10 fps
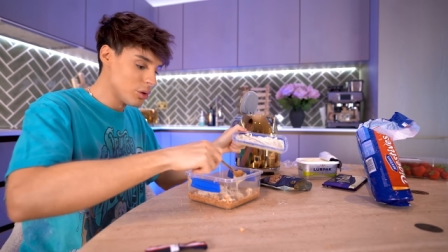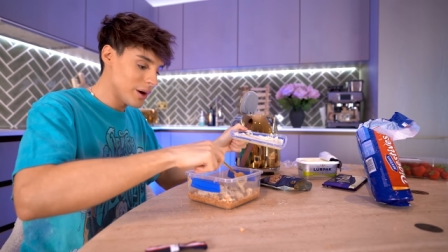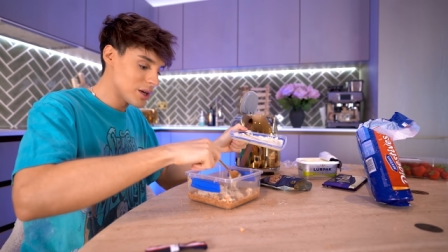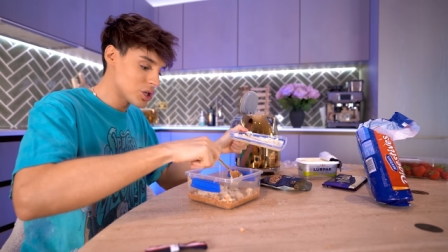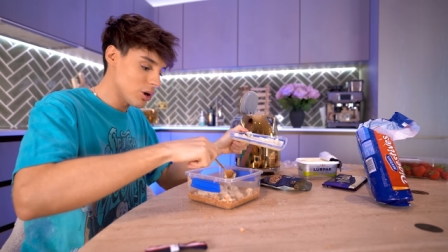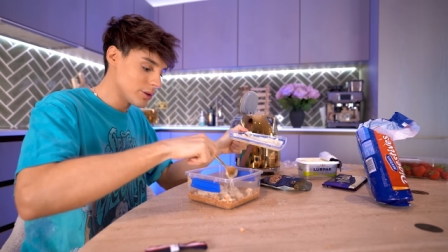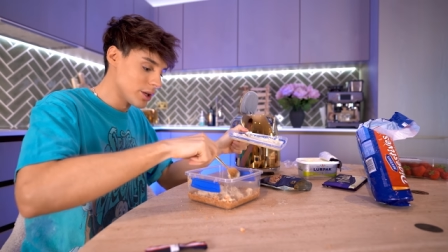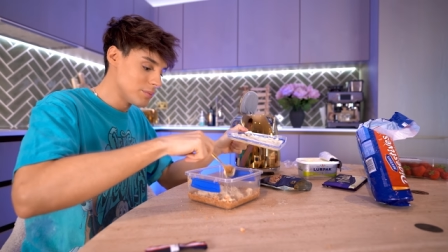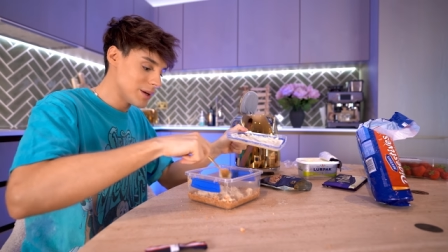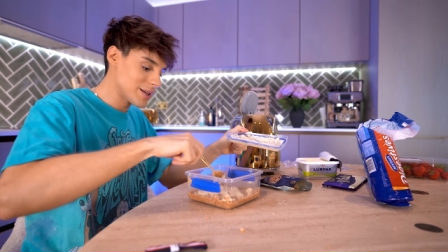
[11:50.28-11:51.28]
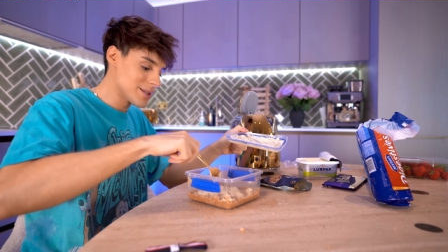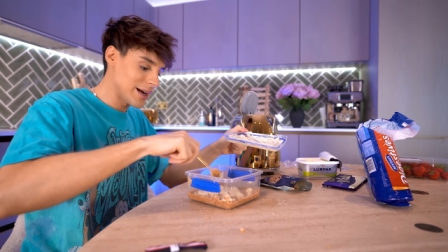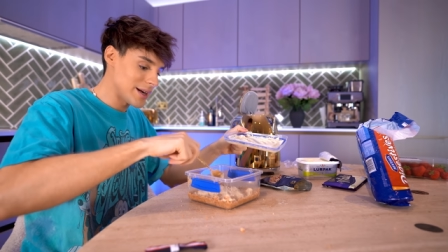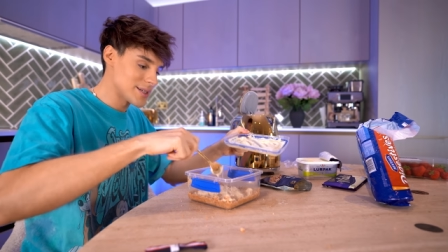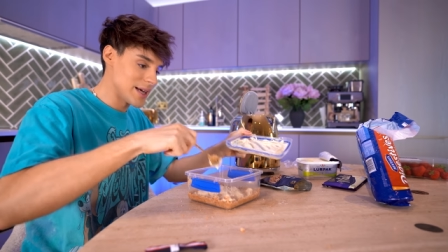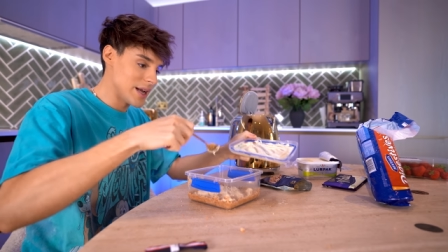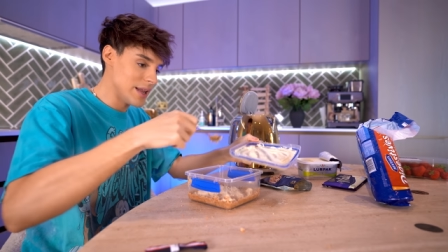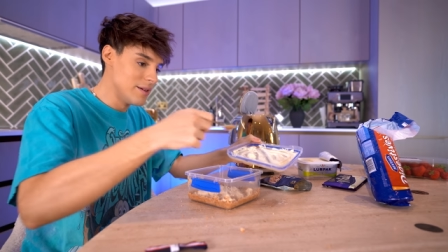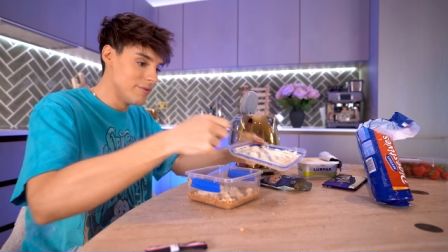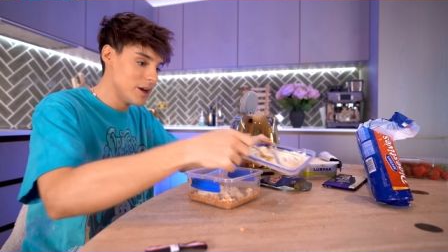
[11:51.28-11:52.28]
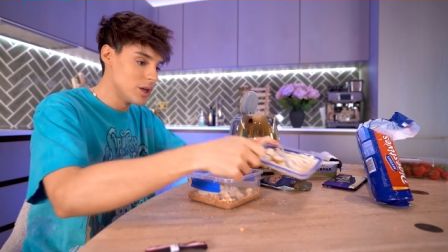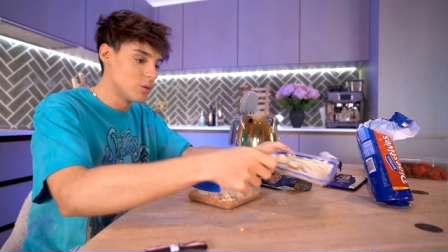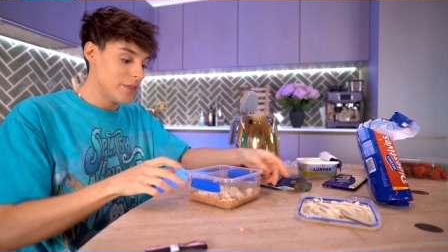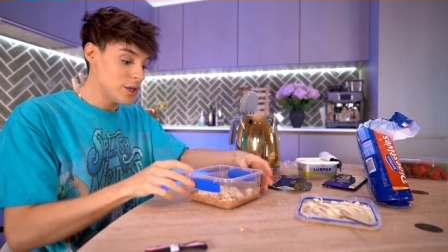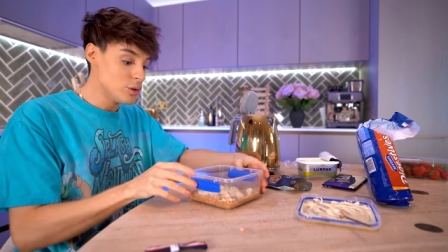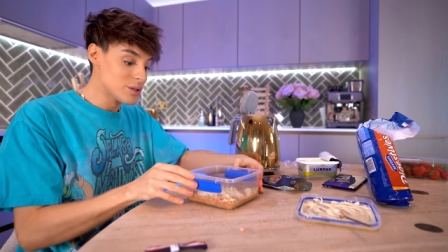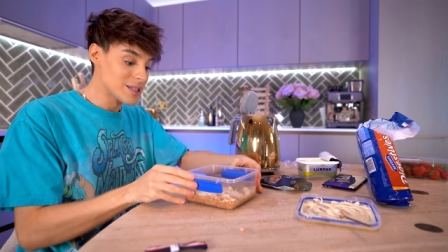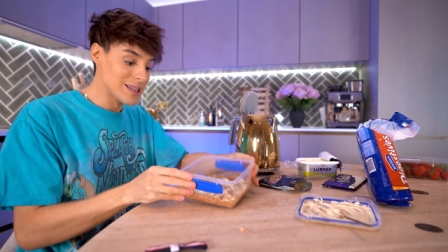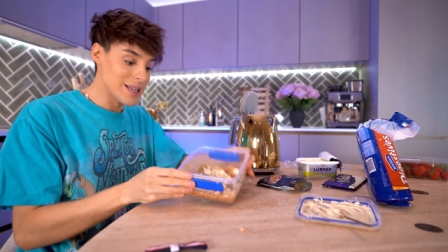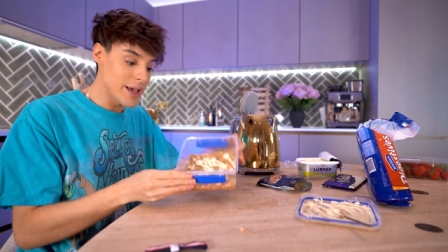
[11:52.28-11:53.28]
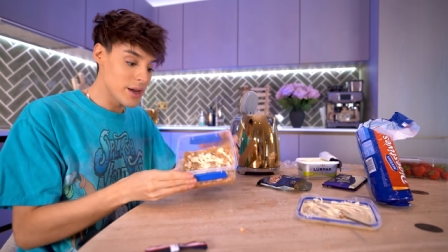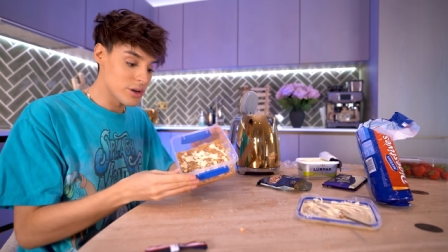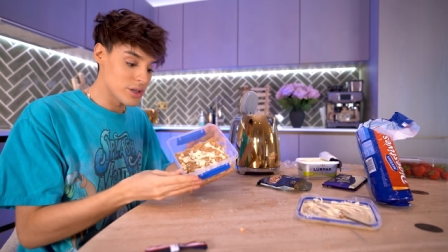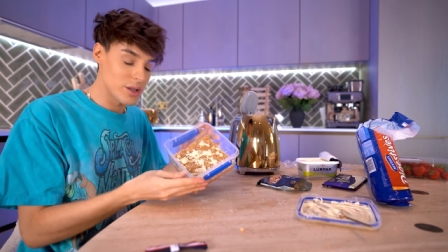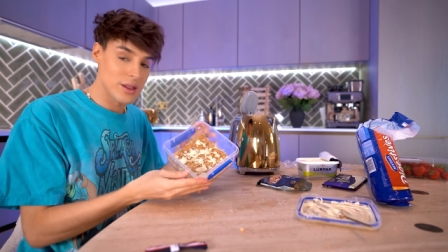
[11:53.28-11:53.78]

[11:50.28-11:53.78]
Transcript: the white chocolate because like I said, in the video, they use layers to